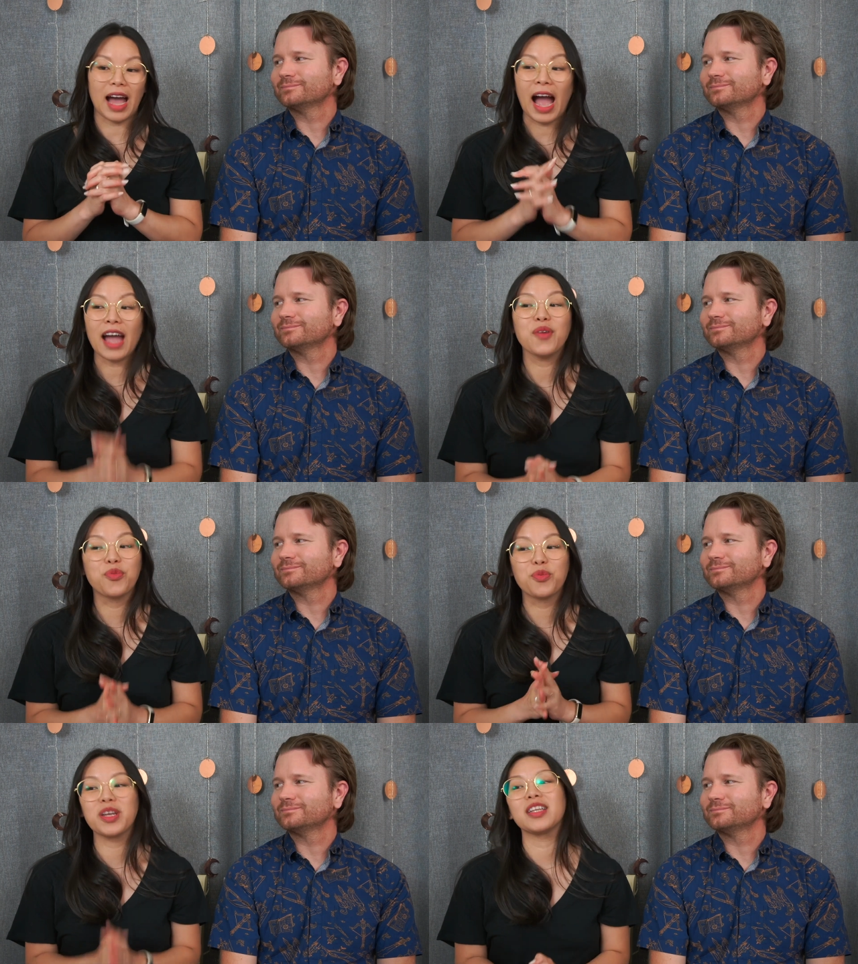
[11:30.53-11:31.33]
Speaker 1: i
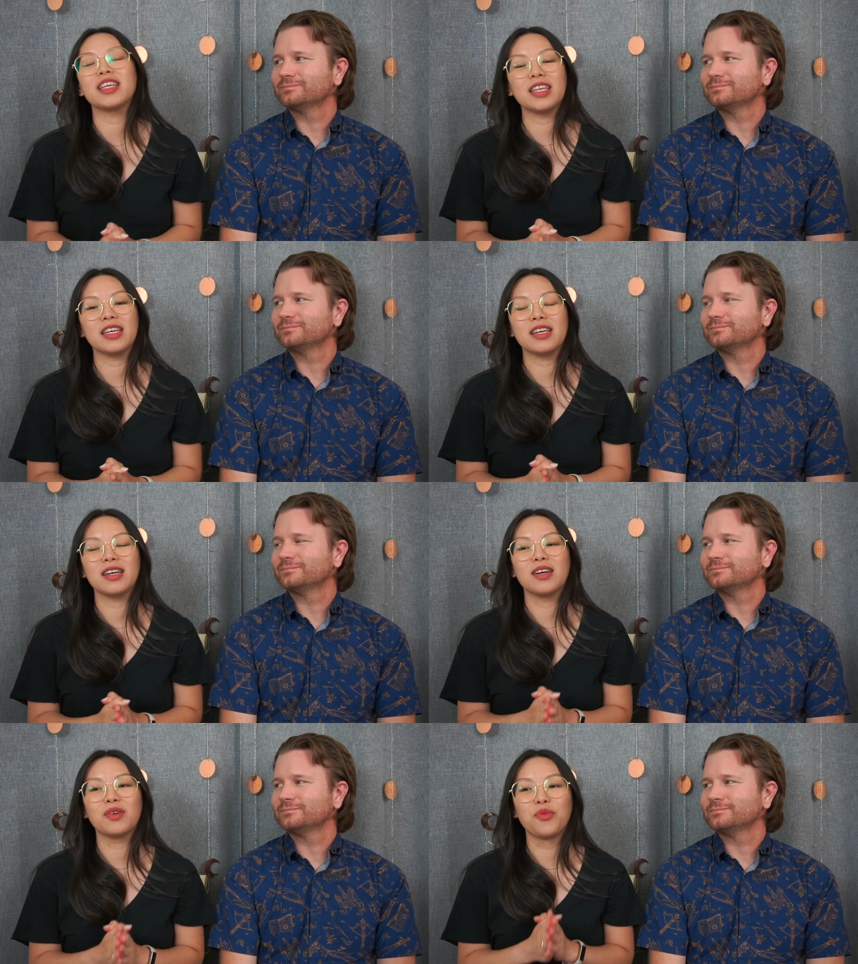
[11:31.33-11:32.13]
really
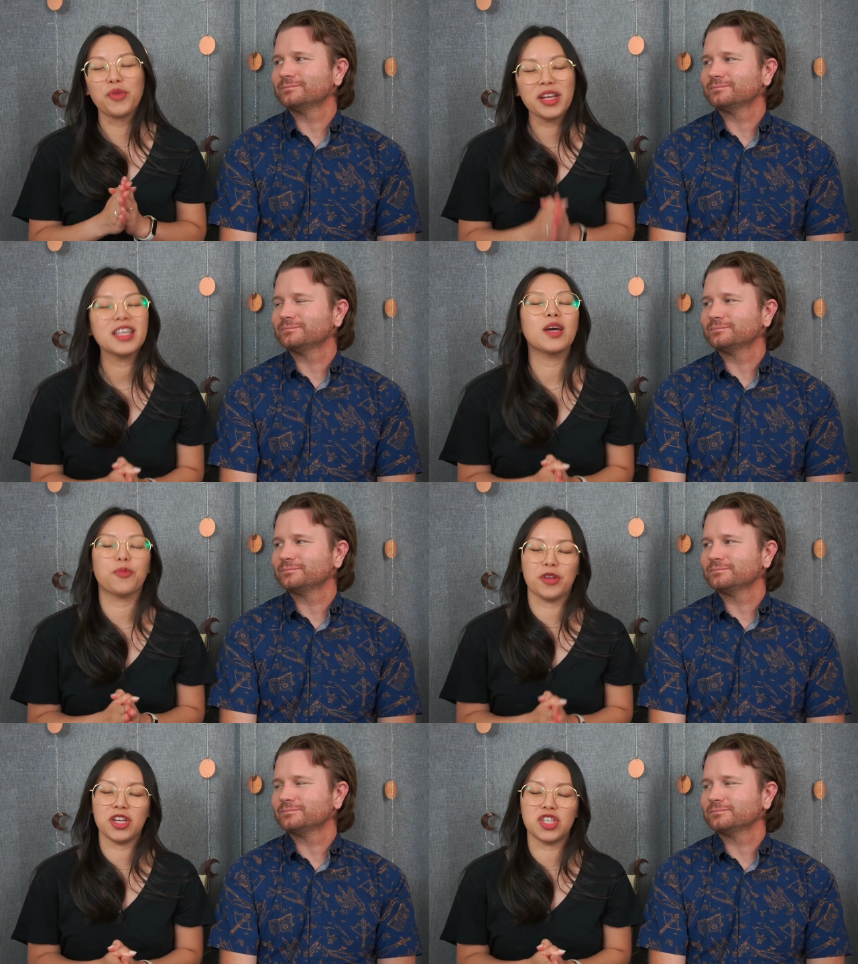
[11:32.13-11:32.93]
really
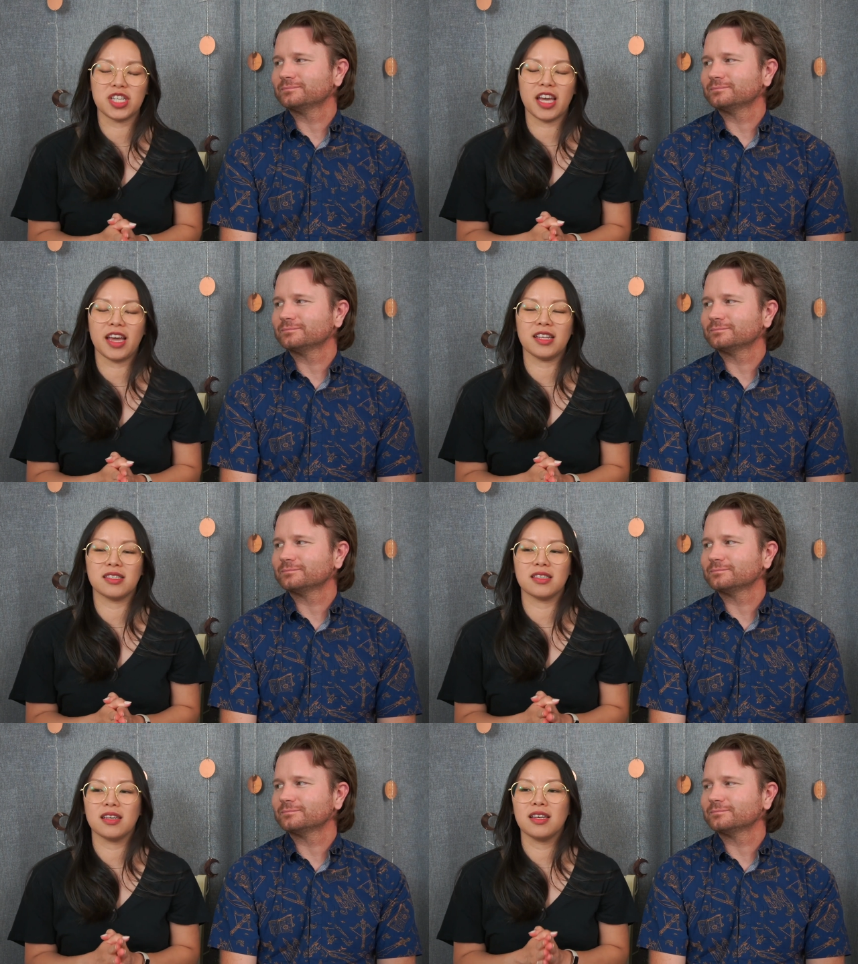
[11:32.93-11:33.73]

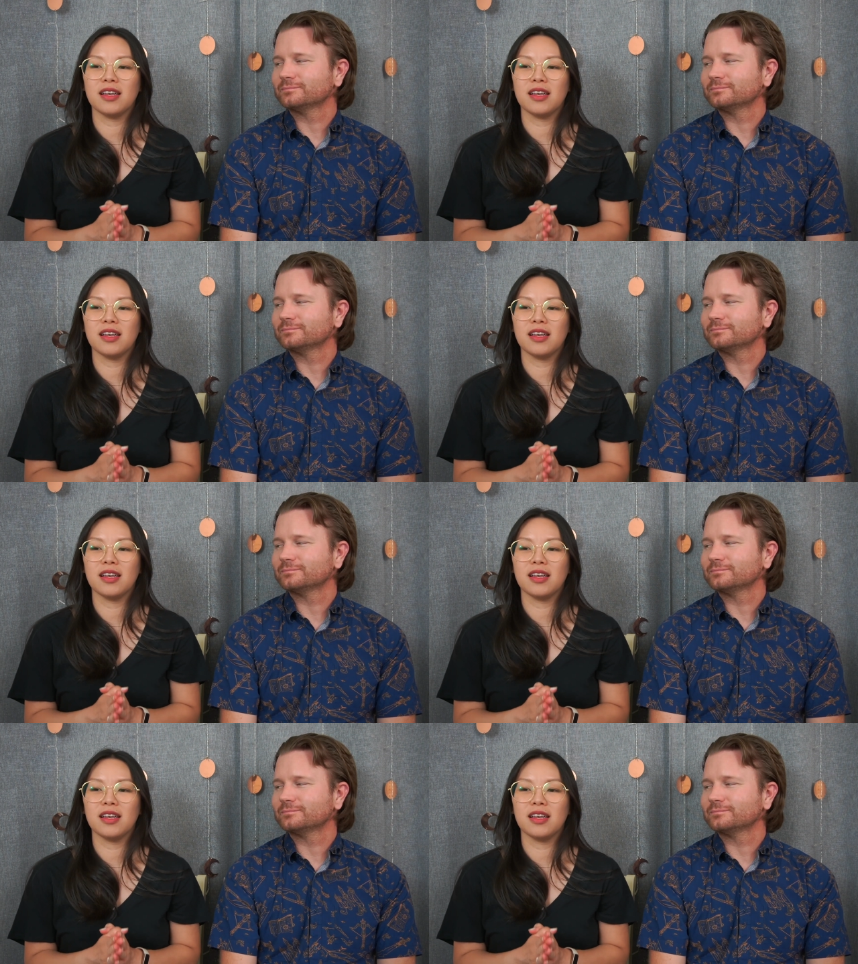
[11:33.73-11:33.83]
appreciate